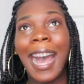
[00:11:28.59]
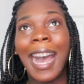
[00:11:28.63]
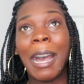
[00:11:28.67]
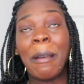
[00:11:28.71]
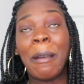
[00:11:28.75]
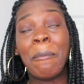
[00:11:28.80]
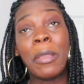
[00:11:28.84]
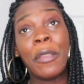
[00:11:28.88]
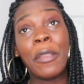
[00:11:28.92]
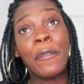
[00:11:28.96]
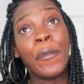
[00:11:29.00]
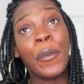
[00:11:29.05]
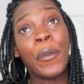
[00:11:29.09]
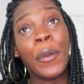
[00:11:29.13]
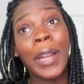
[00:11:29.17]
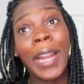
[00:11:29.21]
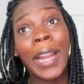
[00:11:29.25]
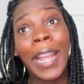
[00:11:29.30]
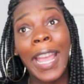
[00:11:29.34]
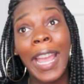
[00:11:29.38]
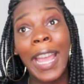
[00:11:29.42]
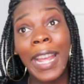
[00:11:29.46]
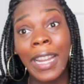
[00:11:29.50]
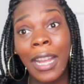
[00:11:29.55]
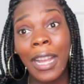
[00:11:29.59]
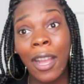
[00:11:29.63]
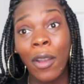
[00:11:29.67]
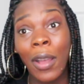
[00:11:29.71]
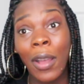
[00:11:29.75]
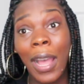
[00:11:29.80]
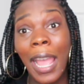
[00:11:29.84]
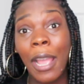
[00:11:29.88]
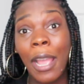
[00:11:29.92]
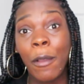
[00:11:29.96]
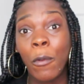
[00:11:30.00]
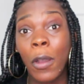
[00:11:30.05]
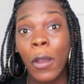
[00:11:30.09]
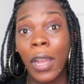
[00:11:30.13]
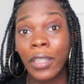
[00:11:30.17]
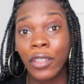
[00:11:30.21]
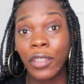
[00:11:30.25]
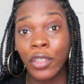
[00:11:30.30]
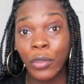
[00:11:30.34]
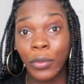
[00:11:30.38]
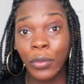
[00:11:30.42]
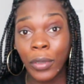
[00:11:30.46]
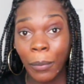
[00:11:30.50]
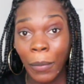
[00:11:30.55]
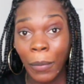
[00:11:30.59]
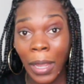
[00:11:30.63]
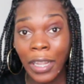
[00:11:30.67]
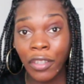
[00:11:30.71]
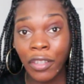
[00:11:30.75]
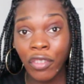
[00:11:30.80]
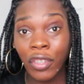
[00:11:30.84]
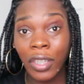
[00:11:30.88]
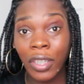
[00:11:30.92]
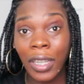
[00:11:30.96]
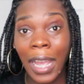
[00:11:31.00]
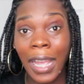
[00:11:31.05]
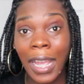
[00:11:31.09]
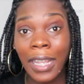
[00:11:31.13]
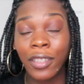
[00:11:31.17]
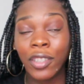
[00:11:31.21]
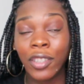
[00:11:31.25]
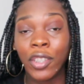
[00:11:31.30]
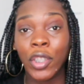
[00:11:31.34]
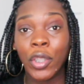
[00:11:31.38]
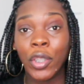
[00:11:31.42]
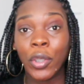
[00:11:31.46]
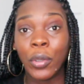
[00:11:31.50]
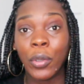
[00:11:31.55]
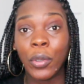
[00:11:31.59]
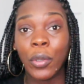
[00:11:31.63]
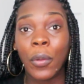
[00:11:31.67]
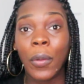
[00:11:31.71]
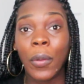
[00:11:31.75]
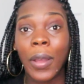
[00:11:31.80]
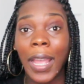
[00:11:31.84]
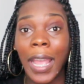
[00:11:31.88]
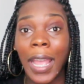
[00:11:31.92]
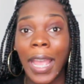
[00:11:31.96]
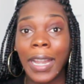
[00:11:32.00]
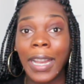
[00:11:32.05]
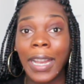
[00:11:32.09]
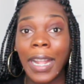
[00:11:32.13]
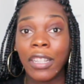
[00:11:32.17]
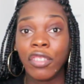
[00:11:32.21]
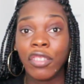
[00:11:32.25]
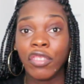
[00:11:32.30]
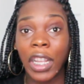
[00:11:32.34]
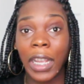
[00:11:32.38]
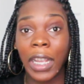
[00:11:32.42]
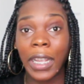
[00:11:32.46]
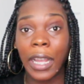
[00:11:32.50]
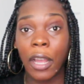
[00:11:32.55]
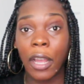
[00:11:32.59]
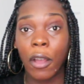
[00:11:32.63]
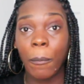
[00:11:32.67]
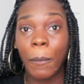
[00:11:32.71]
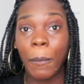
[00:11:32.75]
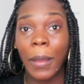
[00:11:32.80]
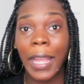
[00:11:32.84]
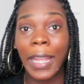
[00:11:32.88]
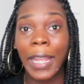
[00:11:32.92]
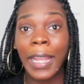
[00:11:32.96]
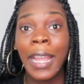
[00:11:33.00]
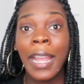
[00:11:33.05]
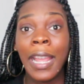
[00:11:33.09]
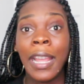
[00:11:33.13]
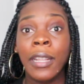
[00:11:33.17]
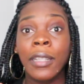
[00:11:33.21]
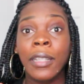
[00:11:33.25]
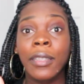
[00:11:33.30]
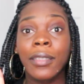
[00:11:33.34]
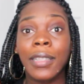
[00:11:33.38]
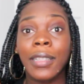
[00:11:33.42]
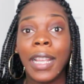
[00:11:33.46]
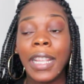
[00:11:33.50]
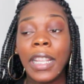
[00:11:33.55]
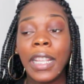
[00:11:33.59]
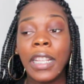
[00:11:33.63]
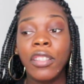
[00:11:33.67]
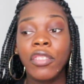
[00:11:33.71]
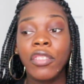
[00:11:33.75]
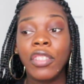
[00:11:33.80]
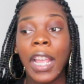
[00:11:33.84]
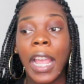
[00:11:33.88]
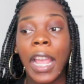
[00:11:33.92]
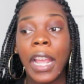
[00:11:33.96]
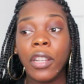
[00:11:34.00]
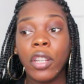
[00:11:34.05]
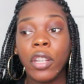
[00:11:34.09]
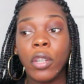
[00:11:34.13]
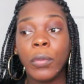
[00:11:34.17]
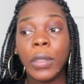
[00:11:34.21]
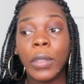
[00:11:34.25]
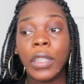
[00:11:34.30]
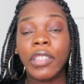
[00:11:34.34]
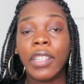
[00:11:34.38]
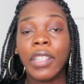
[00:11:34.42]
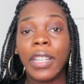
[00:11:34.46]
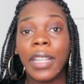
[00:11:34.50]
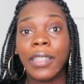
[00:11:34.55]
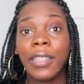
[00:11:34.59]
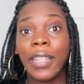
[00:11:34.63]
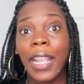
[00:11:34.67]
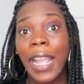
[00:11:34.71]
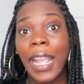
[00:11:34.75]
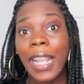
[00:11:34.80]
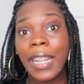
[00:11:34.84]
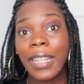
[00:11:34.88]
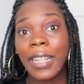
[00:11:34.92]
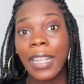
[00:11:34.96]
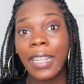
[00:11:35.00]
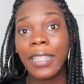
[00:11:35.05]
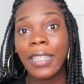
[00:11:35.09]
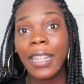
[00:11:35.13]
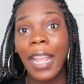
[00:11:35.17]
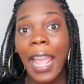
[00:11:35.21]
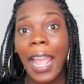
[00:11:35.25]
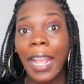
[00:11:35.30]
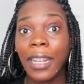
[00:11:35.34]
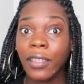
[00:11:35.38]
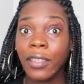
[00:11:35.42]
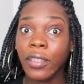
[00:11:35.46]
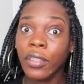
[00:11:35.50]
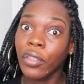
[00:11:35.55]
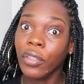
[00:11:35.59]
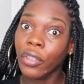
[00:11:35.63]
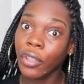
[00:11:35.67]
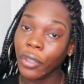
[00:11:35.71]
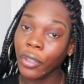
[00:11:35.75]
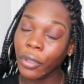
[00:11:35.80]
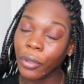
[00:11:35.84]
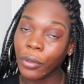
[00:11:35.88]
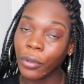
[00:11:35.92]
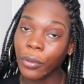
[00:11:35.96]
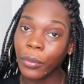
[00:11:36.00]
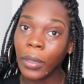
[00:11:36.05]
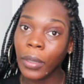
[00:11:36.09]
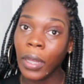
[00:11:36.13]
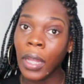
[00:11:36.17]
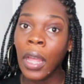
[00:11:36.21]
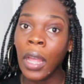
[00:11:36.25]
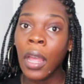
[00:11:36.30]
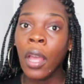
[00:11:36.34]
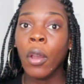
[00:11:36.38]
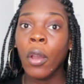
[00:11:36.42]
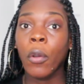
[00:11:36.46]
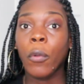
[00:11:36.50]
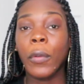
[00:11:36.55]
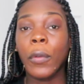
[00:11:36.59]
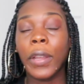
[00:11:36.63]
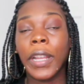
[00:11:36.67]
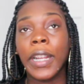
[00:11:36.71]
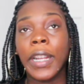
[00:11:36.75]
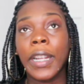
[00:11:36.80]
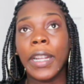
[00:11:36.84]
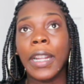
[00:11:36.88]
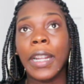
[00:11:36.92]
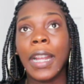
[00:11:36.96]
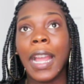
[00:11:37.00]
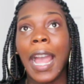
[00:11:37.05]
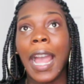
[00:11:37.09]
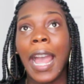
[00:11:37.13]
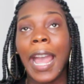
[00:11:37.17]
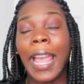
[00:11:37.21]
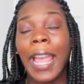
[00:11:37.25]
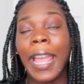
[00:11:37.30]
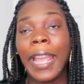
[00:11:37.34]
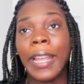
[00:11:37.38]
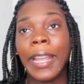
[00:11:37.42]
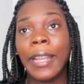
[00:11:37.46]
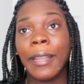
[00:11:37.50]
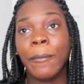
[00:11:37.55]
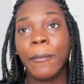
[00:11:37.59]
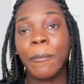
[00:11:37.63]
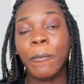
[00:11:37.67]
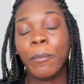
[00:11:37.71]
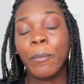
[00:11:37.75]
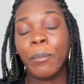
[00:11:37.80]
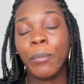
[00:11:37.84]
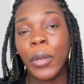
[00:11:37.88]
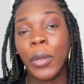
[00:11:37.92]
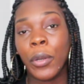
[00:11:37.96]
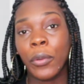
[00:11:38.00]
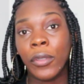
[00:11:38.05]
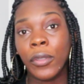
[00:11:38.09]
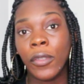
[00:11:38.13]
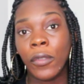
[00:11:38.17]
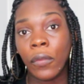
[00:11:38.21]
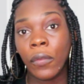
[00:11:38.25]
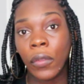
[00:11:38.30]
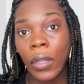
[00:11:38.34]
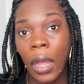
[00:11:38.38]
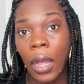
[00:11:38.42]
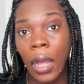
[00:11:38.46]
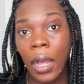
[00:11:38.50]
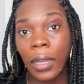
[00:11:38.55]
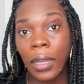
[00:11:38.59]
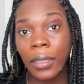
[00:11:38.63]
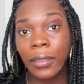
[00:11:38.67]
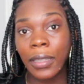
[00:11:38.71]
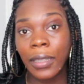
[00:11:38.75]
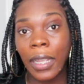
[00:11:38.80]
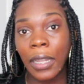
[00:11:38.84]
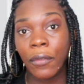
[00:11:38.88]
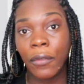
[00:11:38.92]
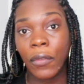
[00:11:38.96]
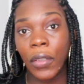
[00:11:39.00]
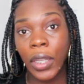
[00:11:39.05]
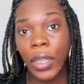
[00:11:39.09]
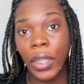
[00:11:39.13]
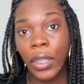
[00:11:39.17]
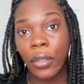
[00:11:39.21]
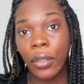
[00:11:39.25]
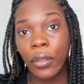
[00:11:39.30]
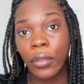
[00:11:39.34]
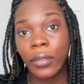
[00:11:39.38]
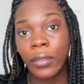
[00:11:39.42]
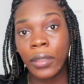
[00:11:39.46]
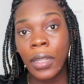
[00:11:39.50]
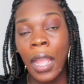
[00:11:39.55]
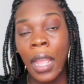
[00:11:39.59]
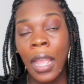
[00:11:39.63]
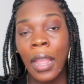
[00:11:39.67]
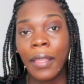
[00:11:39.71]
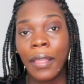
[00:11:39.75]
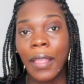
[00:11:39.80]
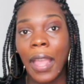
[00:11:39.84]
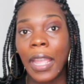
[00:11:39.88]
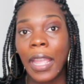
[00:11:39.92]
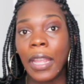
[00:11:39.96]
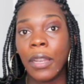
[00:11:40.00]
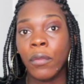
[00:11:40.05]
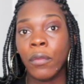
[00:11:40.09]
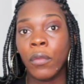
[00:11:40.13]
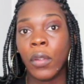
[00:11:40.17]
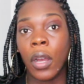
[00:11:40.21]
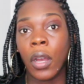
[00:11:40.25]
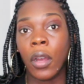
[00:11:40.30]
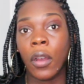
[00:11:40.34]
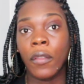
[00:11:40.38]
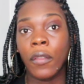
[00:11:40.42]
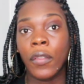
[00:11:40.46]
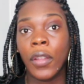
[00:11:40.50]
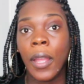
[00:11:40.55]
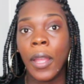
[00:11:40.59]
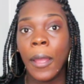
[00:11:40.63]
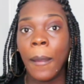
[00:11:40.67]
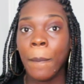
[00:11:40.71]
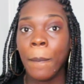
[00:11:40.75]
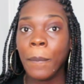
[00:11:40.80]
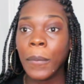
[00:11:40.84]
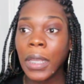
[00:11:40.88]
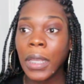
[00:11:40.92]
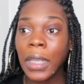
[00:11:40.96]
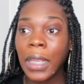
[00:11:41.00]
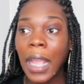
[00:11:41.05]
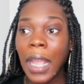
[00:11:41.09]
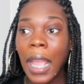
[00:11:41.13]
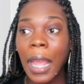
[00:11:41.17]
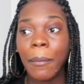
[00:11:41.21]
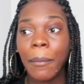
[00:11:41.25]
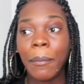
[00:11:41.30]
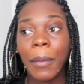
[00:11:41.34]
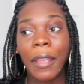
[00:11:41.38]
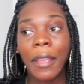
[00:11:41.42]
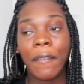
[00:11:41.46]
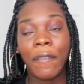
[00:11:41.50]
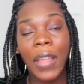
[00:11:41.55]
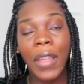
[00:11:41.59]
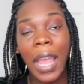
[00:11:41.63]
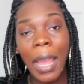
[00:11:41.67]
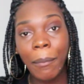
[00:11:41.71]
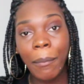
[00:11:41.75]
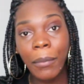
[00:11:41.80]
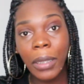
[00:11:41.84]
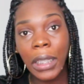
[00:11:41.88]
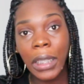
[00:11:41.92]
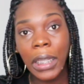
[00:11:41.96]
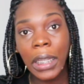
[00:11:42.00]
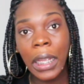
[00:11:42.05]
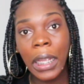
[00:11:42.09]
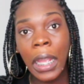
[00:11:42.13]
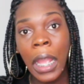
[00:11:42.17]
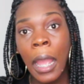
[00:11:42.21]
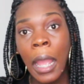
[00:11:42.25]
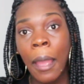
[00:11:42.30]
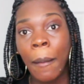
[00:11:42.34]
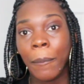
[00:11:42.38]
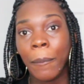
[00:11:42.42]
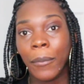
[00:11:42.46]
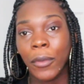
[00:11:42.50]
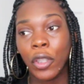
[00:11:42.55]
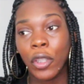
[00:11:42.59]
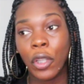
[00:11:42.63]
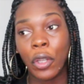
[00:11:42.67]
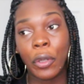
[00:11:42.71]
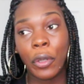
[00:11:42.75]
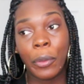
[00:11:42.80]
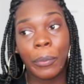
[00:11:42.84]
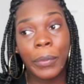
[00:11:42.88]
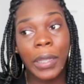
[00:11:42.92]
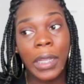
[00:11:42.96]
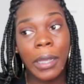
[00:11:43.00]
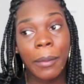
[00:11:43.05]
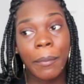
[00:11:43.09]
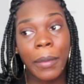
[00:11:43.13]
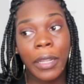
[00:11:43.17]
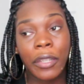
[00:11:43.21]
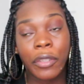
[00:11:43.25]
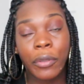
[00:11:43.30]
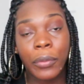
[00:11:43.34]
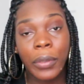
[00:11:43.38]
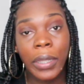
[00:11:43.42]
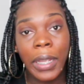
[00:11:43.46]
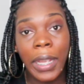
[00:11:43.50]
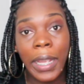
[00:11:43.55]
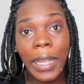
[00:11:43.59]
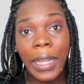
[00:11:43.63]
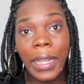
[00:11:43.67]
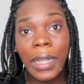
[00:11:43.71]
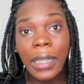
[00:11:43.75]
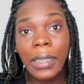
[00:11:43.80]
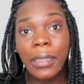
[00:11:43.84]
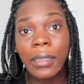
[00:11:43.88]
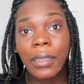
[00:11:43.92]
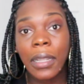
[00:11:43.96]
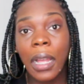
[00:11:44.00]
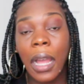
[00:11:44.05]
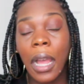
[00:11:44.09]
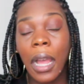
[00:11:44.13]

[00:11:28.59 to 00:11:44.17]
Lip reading: Before I head out, I want to remind you guys to go ahead and check out my second channel, which is HeyyDinn X2, where I post vlogs and videos that involve me and my family, so me and my 2 kids,